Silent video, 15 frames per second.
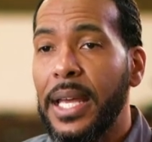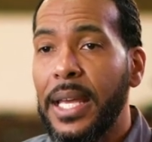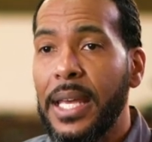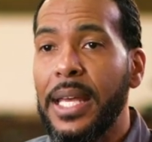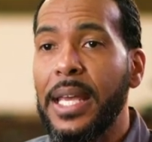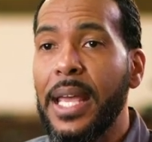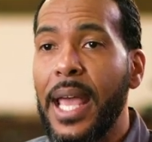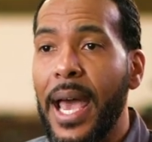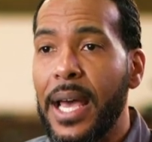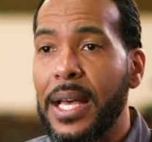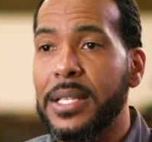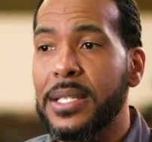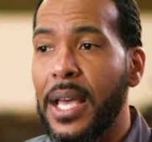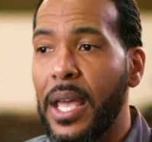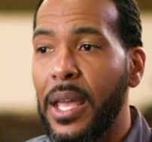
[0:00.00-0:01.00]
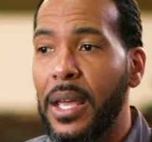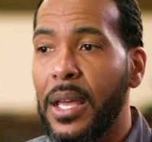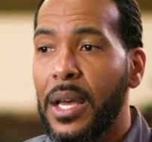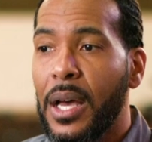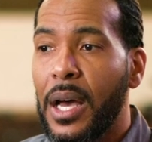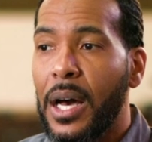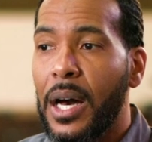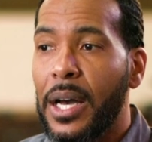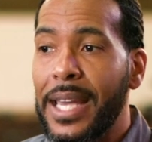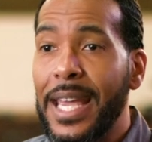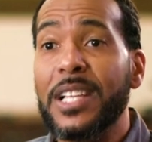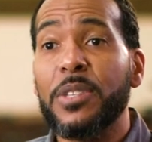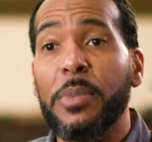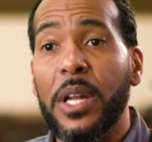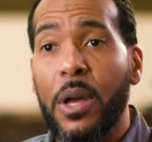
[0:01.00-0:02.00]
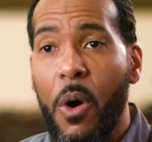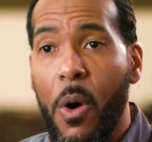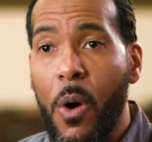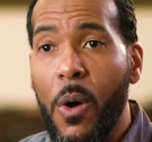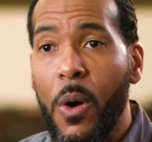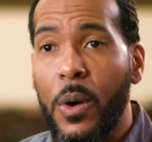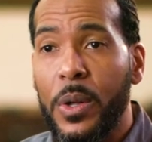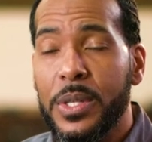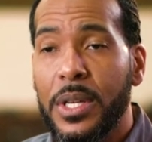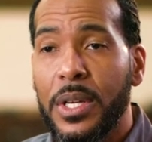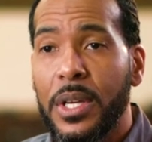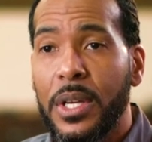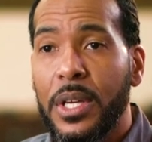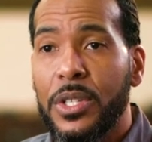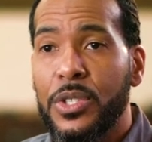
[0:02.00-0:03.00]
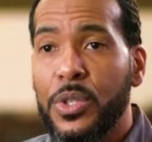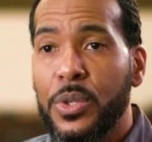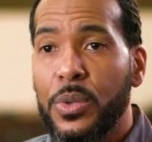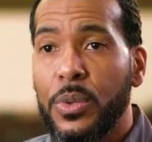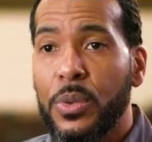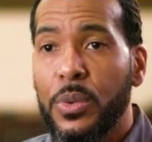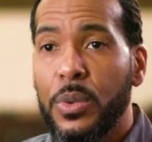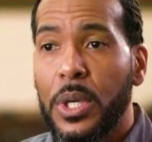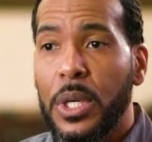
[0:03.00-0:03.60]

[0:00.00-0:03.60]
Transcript: he has been called to